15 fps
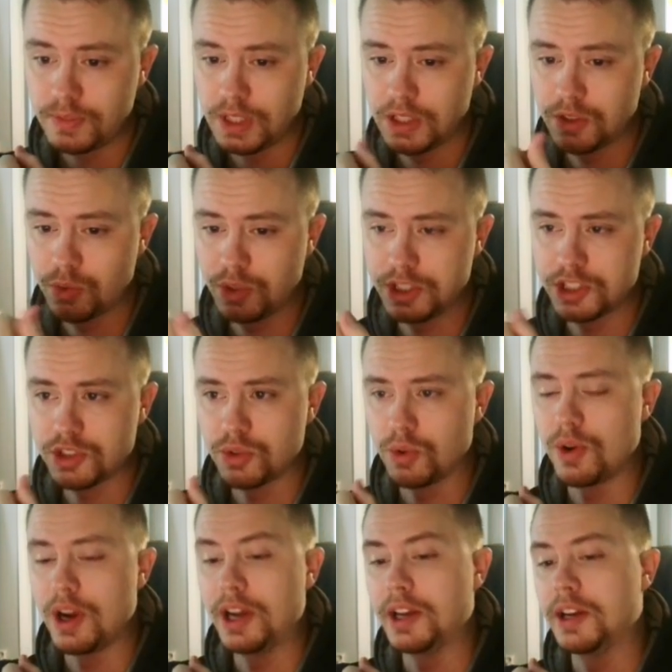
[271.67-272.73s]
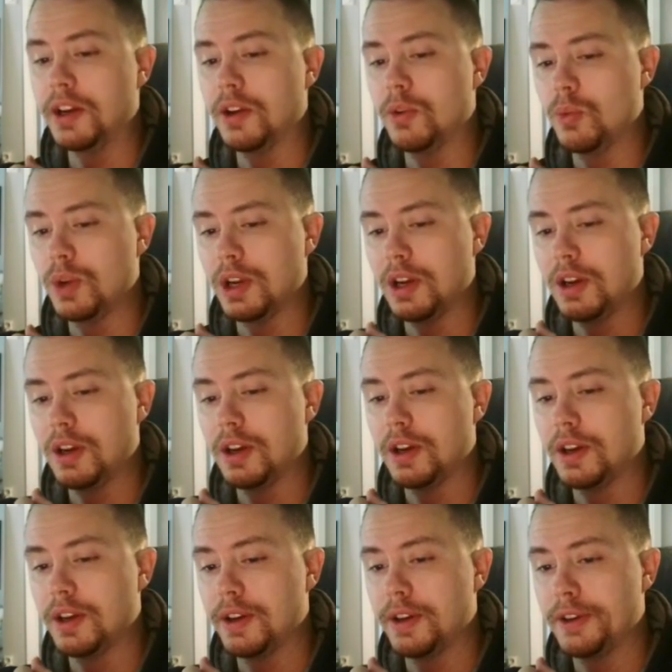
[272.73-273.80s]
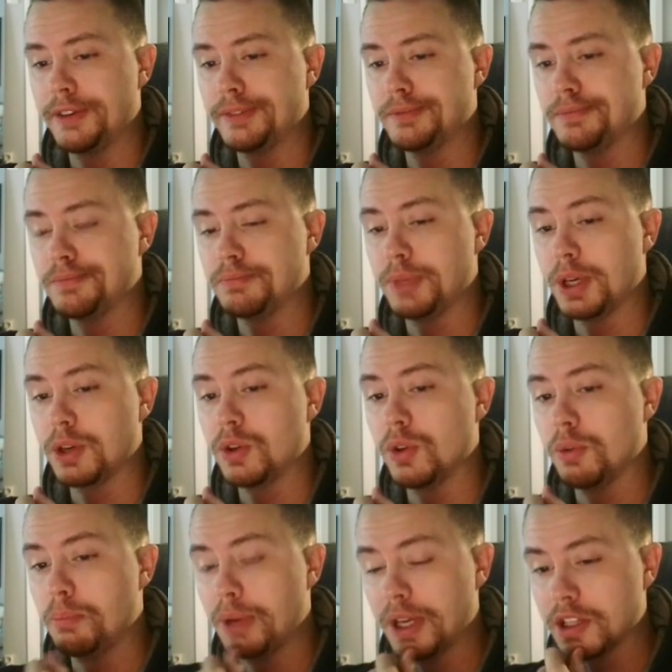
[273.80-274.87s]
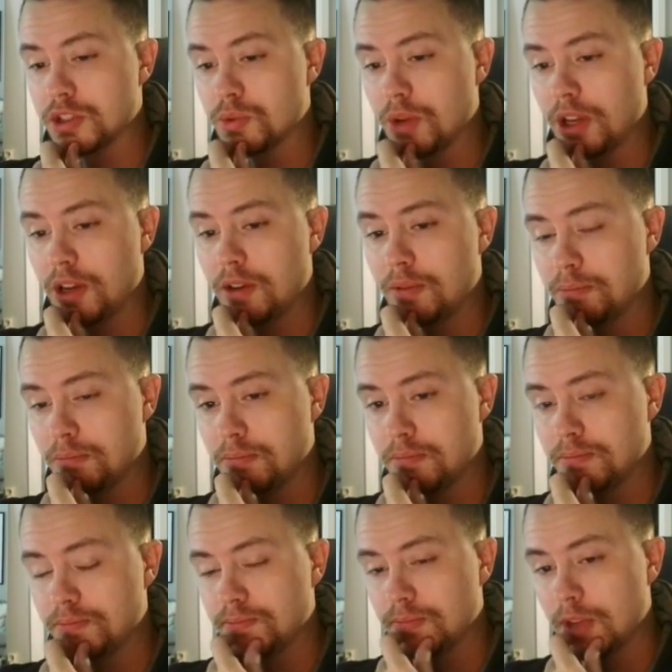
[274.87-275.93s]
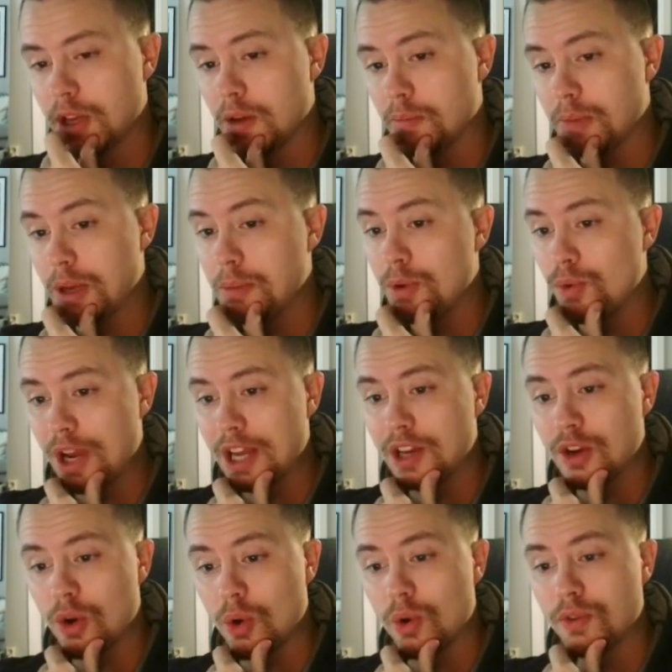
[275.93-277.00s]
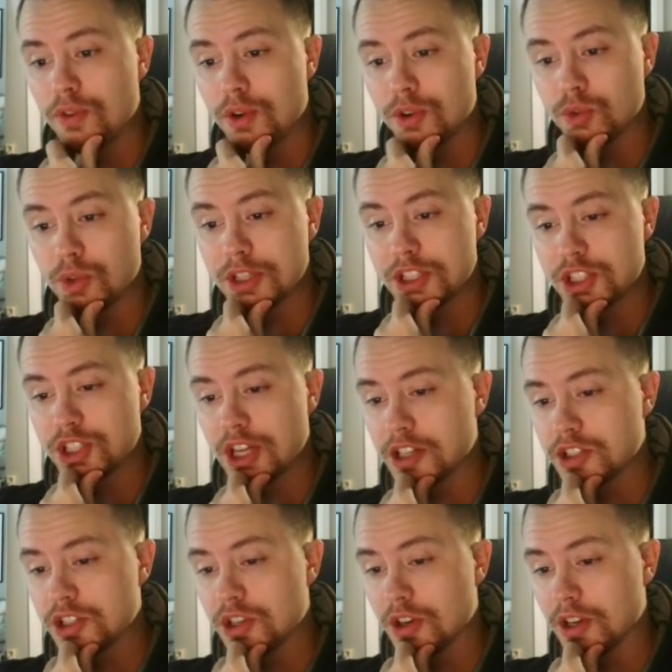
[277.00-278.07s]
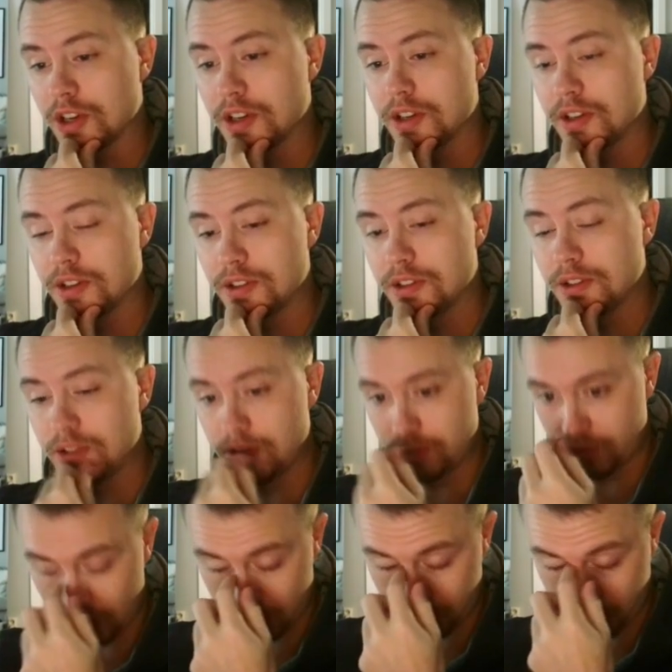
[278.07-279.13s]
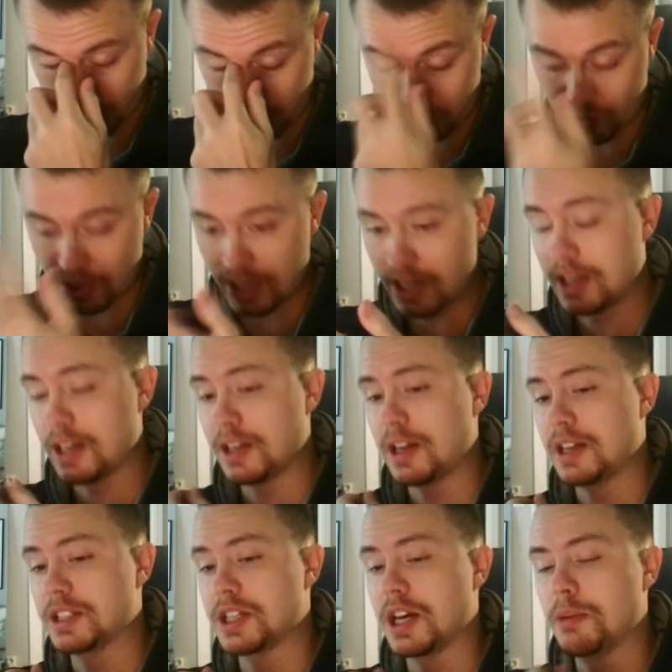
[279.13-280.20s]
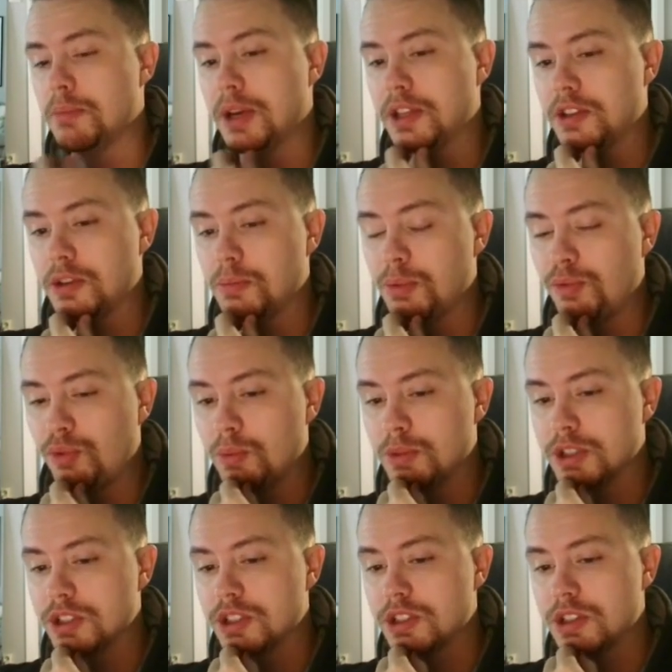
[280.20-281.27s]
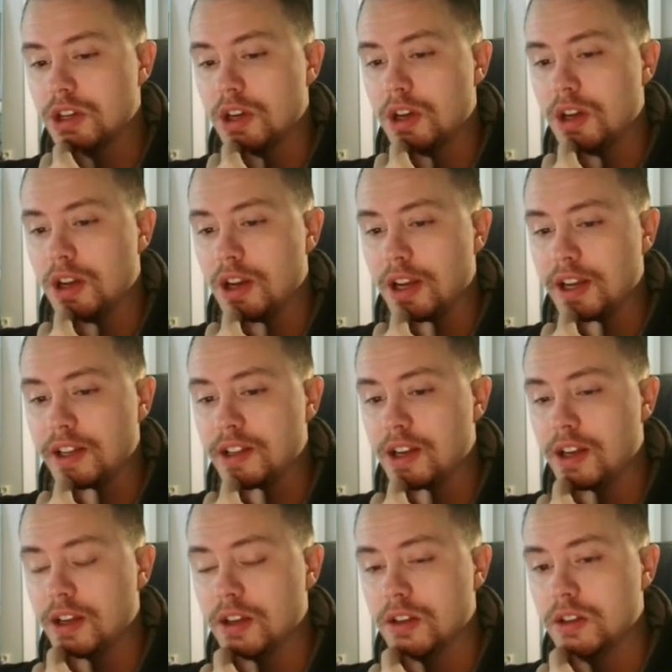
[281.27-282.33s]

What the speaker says: Twist or Rain will be a good pick as well. Maybe Rain over Twists actually, just because Rain has had a better performance lately.